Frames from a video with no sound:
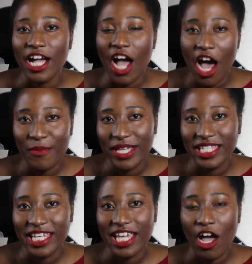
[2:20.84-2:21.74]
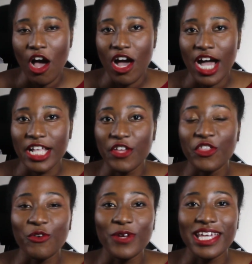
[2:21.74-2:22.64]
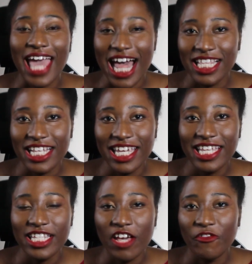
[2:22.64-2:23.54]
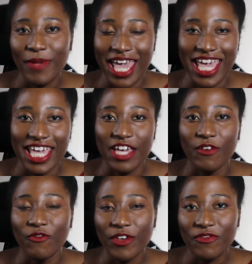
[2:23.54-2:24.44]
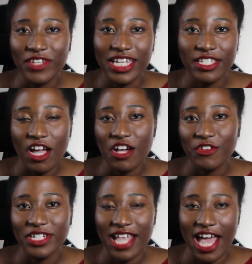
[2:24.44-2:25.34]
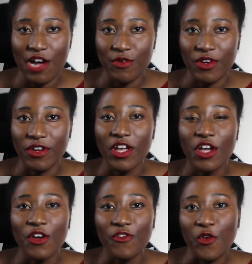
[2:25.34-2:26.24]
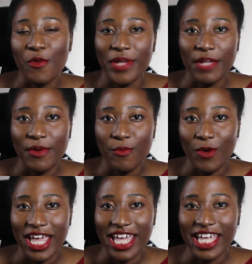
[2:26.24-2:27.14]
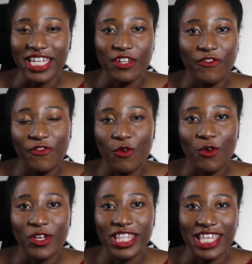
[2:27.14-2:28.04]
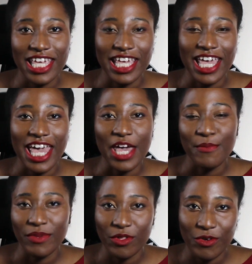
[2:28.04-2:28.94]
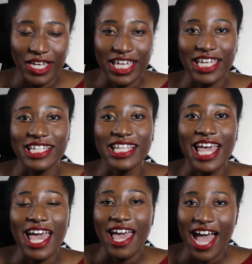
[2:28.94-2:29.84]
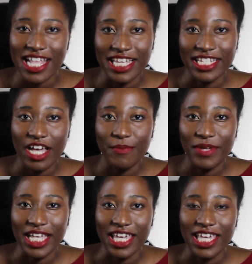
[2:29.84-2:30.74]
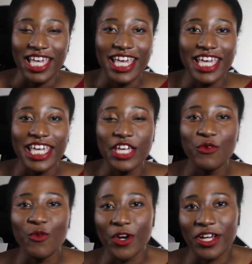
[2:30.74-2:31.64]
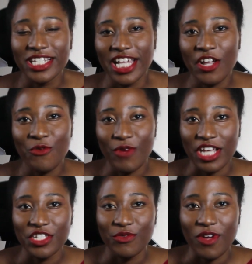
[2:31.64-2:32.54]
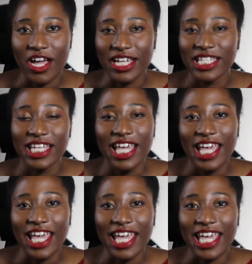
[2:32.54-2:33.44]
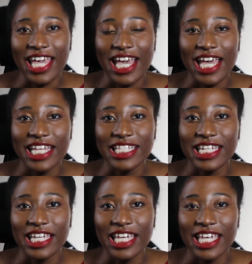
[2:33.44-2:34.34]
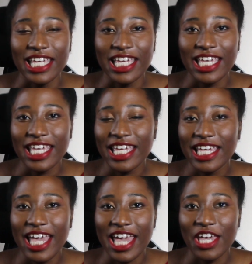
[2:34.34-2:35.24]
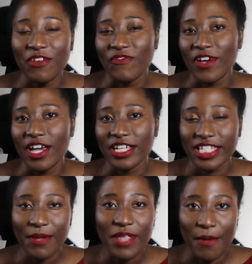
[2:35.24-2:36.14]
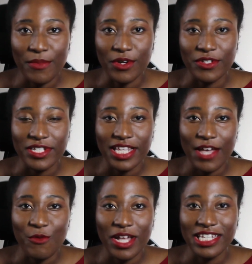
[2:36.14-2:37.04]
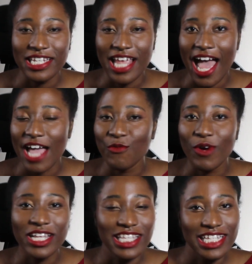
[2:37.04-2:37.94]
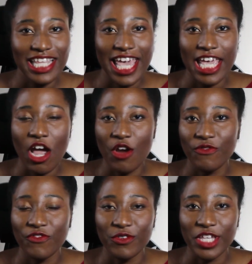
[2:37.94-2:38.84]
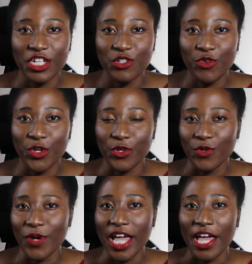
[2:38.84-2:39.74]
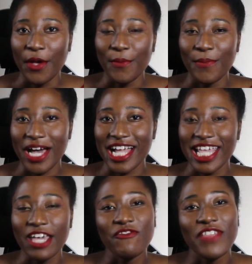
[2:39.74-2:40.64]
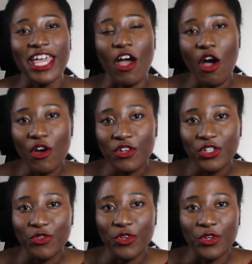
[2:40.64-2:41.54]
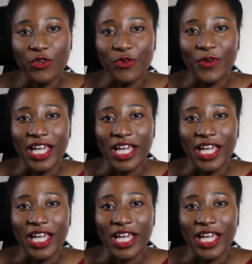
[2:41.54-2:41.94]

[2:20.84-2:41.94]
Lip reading: commenting on the realities of paying $15 an hour for minimum wage for the employees at his company. He works in a restaurant, and he gave some numbers, which I want to say are fully true, but if they are true,